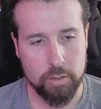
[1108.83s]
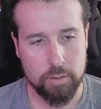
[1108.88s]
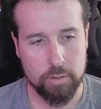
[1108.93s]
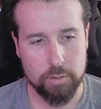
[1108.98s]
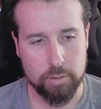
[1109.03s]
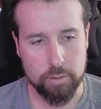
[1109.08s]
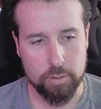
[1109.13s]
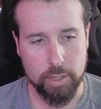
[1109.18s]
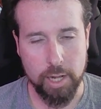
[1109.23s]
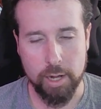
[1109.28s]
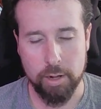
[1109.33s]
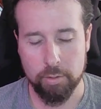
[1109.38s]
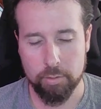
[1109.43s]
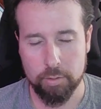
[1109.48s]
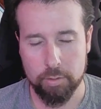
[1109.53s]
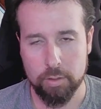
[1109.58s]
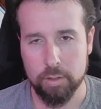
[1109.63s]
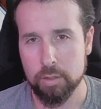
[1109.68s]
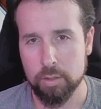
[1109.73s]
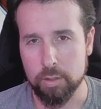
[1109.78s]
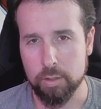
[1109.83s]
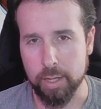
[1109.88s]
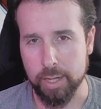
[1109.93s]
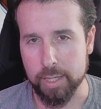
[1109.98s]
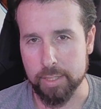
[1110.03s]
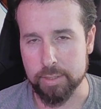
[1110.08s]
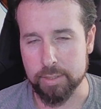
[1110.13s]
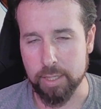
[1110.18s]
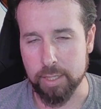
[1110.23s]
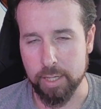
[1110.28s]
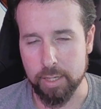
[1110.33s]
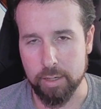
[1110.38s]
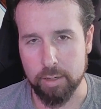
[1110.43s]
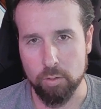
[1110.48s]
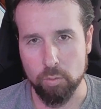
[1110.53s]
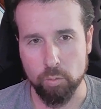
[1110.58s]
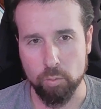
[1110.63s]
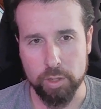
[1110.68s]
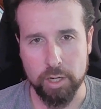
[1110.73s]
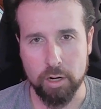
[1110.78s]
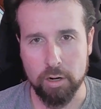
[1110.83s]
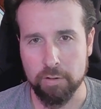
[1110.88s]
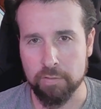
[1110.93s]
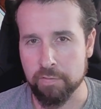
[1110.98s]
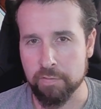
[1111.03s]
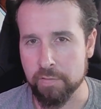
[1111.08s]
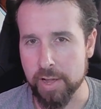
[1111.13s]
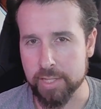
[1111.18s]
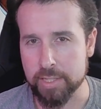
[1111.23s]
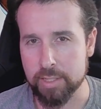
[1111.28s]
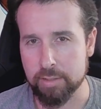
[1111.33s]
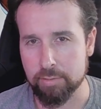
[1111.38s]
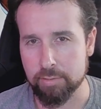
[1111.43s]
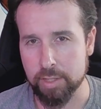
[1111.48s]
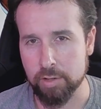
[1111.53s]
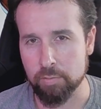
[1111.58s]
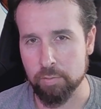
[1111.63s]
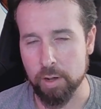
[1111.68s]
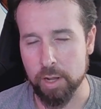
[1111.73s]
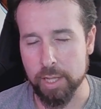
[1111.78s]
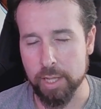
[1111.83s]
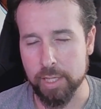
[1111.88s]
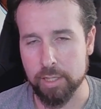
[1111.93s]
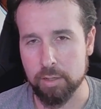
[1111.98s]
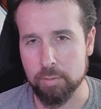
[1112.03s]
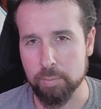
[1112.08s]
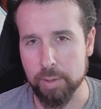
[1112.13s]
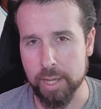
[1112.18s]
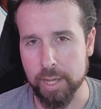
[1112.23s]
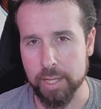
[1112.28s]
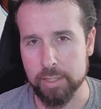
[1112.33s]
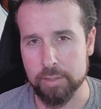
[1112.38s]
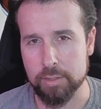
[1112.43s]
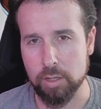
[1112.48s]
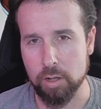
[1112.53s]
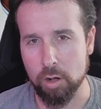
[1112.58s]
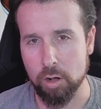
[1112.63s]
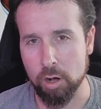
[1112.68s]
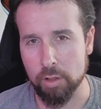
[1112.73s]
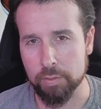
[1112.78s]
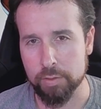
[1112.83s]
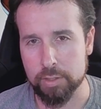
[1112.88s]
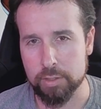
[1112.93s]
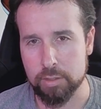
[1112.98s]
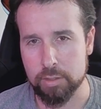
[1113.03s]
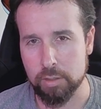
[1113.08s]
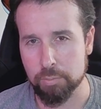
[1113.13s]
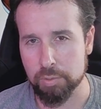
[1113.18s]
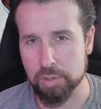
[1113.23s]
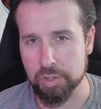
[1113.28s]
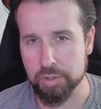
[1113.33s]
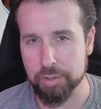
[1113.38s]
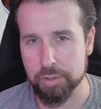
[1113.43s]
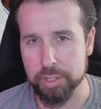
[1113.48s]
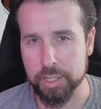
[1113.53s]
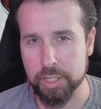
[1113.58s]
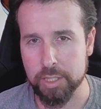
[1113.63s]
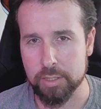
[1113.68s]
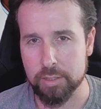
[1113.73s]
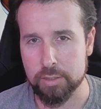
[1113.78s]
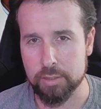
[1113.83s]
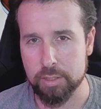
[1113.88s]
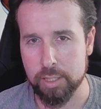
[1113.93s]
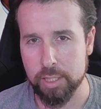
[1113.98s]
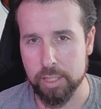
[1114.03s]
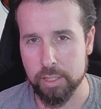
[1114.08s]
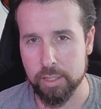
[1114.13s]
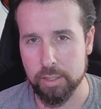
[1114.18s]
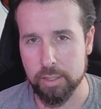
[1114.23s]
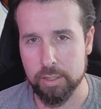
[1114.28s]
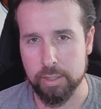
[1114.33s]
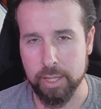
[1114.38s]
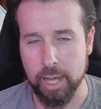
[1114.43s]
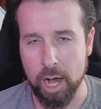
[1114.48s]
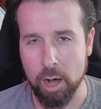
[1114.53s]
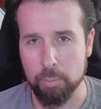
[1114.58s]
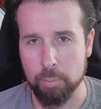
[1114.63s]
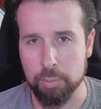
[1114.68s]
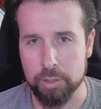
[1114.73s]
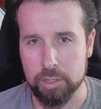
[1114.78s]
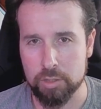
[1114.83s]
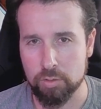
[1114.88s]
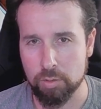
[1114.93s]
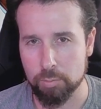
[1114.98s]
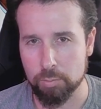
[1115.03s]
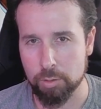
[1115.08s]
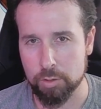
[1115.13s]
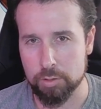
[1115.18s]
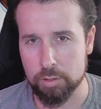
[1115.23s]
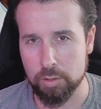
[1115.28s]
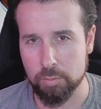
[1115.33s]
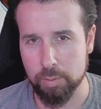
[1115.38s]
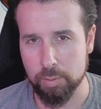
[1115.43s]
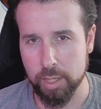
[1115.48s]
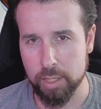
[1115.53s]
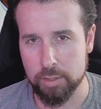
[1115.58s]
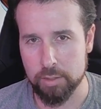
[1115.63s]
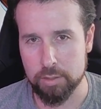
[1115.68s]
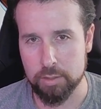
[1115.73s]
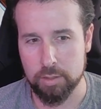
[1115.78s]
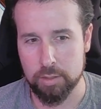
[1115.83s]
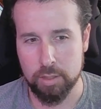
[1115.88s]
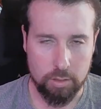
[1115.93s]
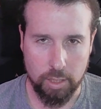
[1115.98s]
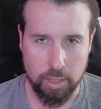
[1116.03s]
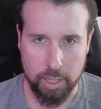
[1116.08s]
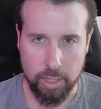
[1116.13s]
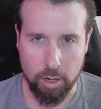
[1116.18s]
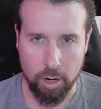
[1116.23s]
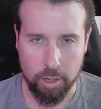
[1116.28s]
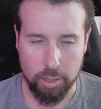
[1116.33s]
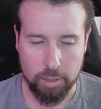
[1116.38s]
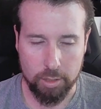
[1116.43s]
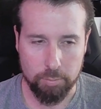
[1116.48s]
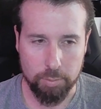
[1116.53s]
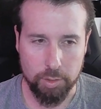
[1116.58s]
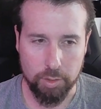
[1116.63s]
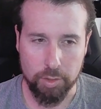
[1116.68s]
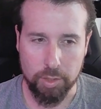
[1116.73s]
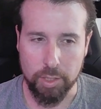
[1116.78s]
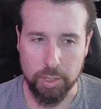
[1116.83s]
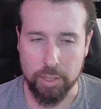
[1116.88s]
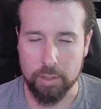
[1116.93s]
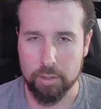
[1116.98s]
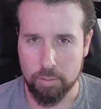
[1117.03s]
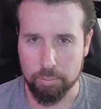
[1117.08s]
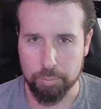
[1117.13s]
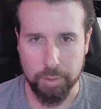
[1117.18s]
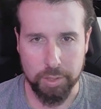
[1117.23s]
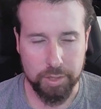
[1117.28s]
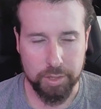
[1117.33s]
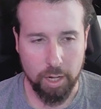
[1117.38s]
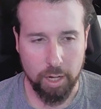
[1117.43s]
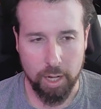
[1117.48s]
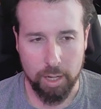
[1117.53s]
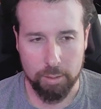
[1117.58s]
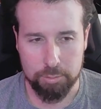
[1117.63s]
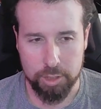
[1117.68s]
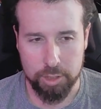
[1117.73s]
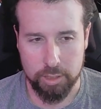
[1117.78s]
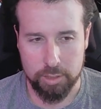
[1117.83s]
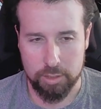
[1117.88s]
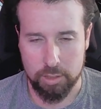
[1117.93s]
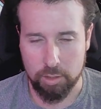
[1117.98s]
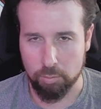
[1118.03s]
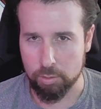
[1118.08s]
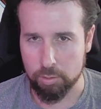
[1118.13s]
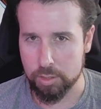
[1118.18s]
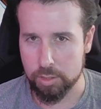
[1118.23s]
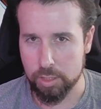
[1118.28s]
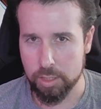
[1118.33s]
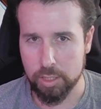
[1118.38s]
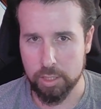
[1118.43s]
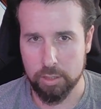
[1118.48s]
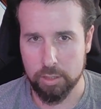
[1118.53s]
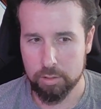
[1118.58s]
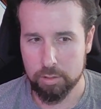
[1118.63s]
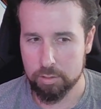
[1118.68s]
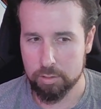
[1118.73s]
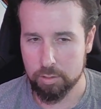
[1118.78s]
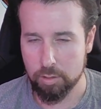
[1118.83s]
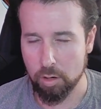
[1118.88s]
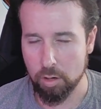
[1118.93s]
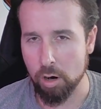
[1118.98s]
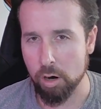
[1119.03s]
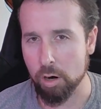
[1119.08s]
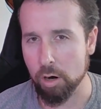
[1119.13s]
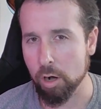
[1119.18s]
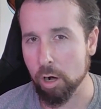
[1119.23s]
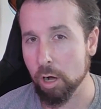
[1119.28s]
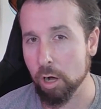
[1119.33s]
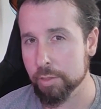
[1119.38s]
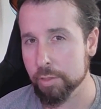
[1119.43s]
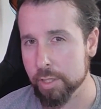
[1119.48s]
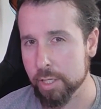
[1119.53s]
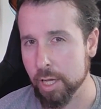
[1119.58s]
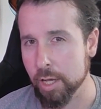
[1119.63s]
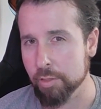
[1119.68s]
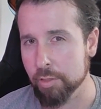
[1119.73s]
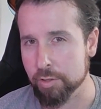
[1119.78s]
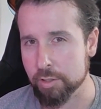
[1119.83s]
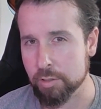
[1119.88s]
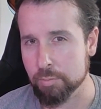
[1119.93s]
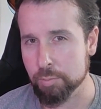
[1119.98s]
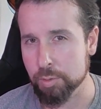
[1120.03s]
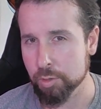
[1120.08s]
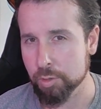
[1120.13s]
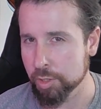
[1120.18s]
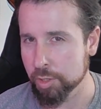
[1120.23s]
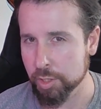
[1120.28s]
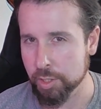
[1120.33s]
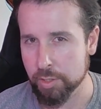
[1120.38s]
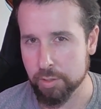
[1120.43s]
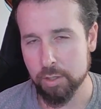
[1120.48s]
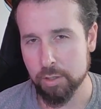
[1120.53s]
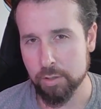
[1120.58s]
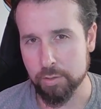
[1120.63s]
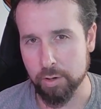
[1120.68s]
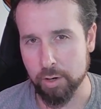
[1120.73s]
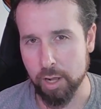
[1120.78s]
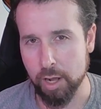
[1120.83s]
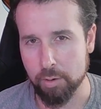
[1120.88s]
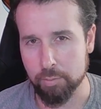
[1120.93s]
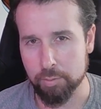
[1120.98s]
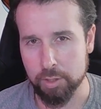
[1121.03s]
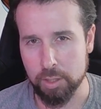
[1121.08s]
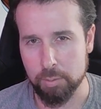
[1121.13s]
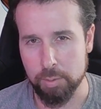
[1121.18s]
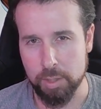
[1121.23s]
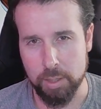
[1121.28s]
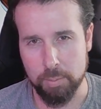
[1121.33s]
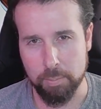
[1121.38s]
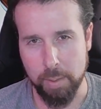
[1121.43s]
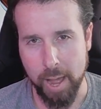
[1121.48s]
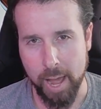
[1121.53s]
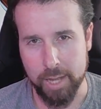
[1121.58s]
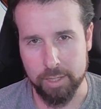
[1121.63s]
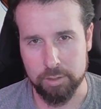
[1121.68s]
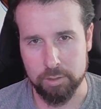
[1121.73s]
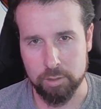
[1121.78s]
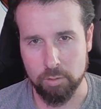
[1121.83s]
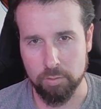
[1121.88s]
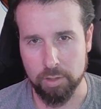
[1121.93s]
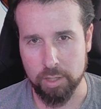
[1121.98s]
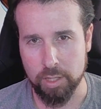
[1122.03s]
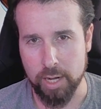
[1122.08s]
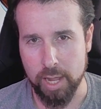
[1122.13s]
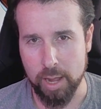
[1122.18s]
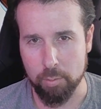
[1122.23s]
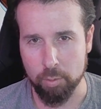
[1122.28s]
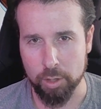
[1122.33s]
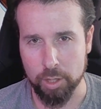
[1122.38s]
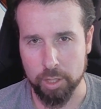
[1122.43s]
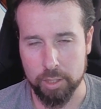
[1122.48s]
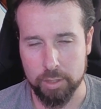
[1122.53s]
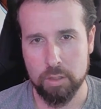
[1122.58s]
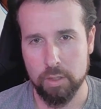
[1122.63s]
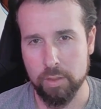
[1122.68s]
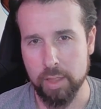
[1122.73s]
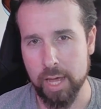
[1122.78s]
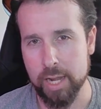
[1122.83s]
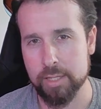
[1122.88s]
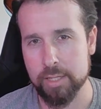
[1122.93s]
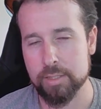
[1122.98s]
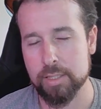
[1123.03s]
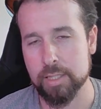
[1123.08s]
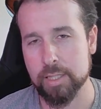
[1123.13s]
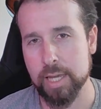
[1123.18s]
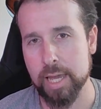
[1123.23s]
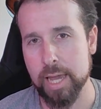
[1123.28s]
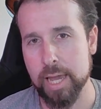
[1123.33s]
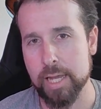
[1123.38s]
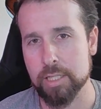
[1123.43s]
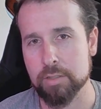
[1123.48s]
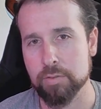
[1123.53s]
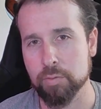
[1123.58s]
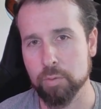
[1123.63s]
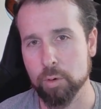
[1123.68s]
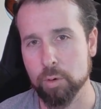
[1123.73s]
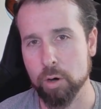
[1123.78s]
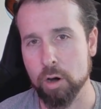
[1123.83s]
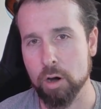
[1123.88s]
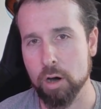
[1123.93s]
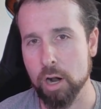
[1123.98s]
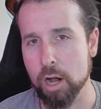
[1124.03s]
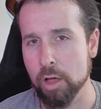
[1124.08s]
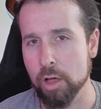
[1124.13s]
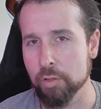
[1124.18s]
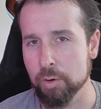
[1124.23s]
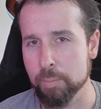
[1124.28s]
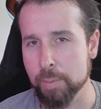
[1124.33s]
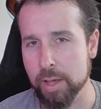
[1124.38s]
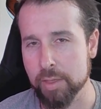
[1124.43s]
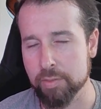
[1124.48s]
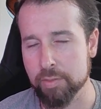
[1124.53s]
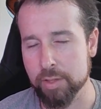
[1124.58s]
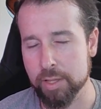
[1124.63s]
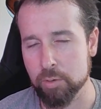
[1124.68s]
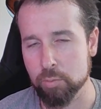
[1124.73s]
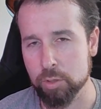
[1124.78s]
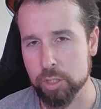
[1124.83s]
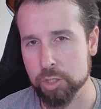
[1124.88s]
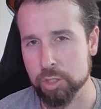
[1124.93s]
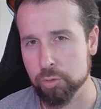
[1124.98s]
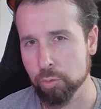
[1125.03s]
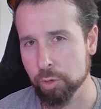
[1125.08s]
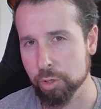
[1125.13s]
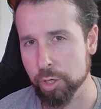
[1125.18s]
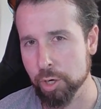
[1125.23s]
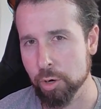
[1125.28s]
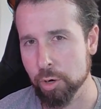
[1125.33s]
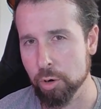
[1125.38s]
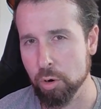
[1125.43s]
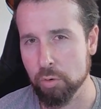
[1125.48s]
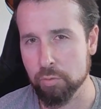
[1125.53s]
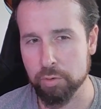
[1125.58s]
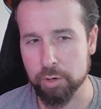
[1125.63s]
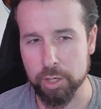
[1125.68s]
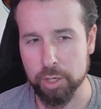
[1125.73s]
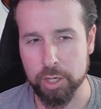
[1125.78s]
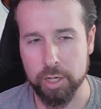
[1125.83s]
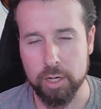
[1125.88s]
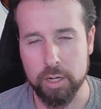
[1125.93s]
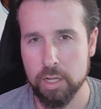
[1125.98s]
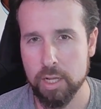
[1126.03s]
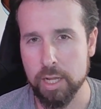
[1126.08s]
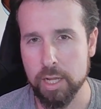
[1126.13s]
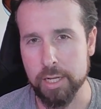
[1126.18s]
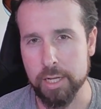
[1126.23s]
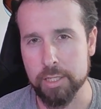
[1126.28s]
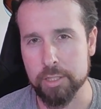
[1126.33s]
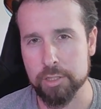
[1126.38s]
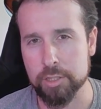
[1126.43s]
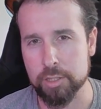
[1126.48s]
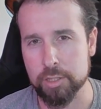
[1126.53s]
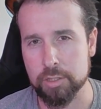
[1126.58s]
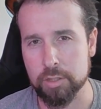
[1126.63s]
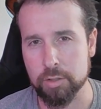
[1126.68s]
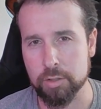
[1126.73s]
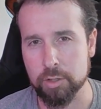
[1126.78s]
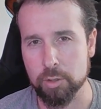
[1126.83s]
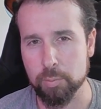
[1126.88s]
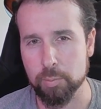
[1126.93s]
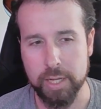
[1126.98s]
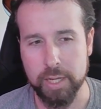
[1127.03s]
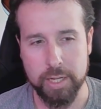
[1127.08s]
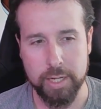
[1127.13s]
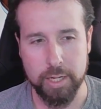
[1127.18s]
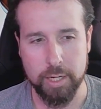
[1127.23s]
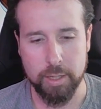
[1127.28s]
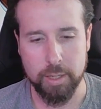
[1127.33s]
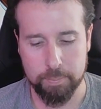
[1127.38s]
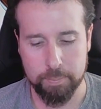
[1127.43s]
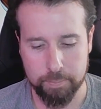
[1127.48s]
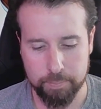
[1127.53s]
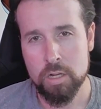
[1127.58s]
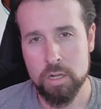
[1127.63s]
So now, like I said, we are effectively running commands on this computer and seeing the outputs from those commands in our computer. But the objects that we're seeing are on the other computer. They're not really being passed over the network. That is the case for our other method, which we'll go over in just a little bit here.